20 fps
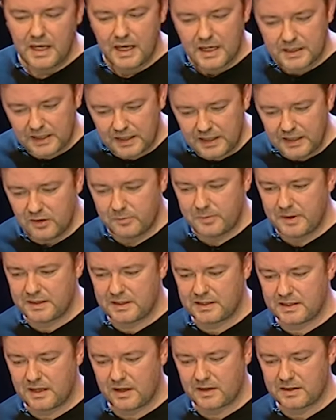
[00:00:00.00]
It's a little bit
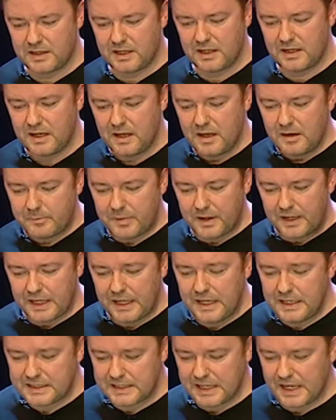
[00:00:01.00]
disgusting, but
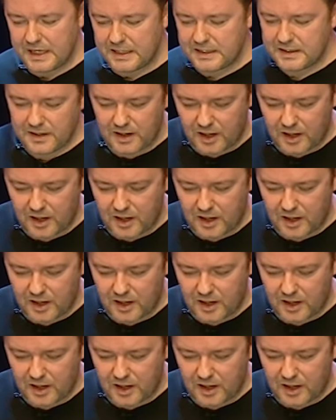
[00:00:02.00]
he said,